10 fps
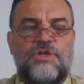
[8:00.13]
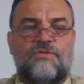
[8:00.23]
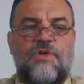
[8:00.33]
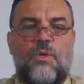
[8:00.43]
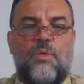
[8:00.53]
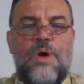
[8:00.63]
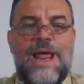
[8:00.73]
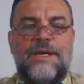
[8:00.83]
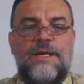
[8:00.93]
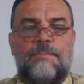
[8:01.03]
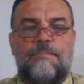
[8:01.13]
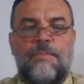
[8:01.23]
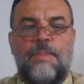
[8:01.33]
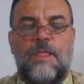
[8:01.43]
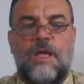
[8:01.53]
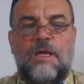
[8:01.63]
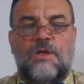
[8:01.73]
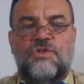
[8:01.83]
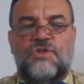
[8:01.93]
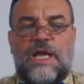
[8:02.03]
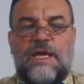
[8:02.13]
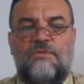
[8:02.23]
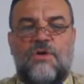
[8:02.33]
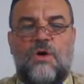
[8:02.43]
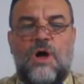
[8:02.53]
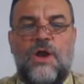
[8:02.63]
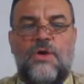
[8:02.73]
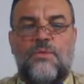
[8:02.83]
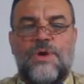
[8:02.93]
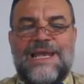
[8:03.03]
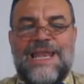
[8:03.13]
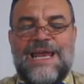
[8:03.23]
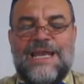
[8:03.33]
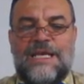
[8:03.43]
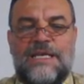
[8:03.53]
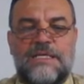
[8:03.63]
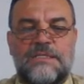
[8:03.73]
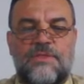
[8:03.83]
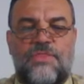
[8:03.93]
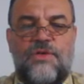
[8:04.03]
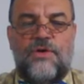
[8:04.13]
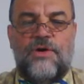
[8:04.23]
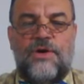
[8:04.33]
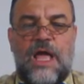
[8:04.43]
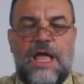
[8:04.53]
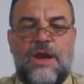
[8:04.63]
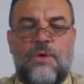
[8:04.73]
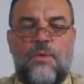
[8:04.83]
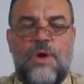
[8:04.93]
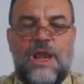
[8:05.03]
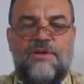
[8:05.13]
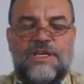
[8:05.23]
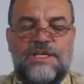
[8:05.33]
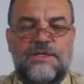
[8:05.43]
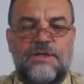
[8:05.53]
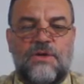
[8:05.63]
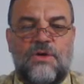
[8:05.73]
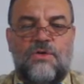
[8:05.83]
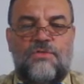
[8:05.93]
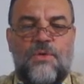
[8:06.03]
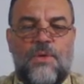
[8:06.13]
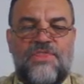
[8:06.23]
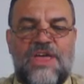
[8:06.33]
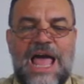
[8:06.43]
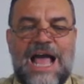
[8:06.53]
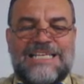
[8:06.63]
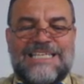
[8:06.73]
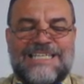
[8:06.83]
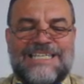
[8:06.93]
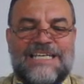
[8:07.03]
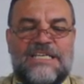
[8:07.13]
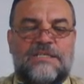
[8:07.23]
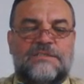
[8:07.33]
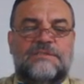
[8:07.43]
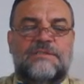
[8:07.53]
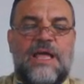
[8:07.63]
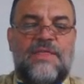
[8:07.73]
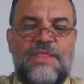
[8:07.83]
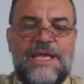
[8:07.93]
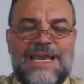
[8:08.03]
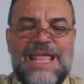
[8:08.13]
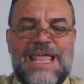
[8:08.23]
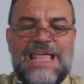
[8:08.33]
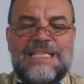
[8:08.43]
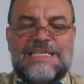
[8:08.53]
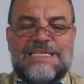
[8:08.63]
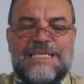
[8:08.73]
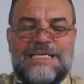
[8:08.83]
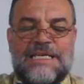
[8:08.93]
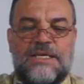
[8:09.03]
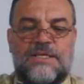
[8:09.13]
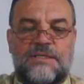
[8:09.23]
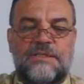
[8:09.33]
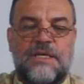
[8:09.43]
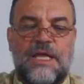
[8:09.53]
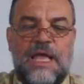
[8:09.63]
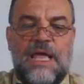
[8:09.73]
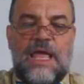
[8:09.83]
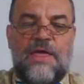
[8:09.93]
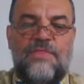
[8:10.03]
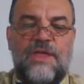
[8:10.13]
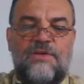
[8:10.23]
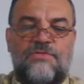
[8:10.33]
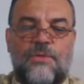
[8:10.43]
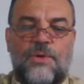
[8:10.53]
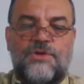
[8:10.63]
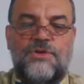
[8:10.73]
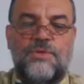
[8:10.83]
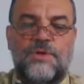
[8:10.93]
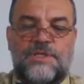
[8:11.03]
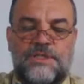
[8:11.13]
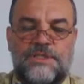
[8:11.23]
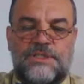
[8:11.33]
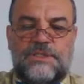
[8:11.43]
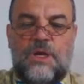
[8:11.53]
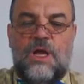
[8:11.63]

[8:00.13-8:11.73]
of all, random. Second of all, unrelated. Third, irrelevant. Fourth, accidental, and then incidental, and then fortuitous,